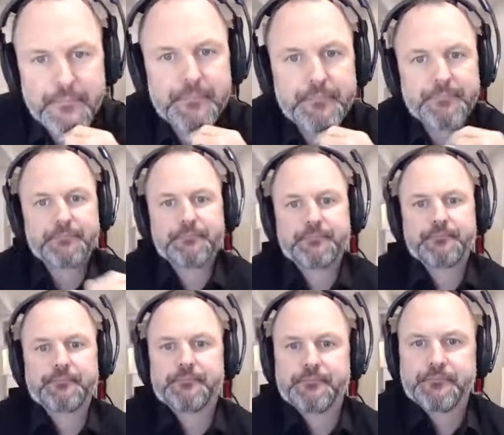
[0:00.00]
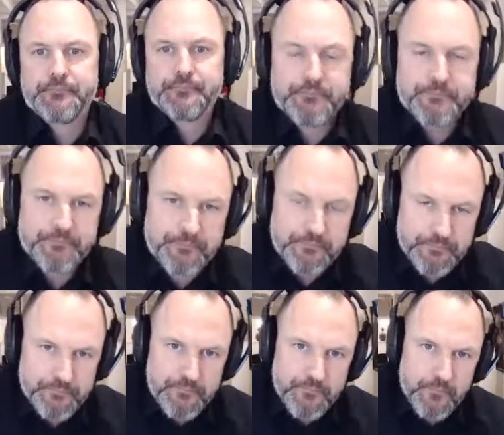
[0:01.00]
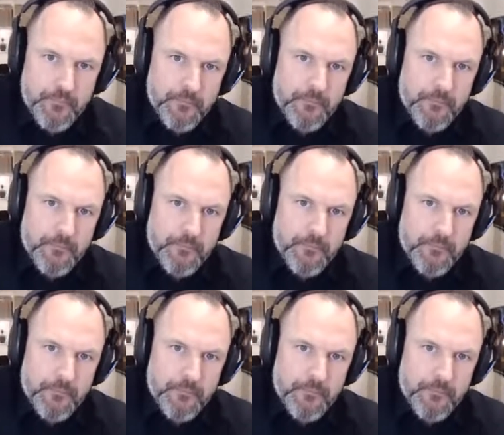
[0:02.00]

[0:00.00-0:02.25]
The person shown says nothing.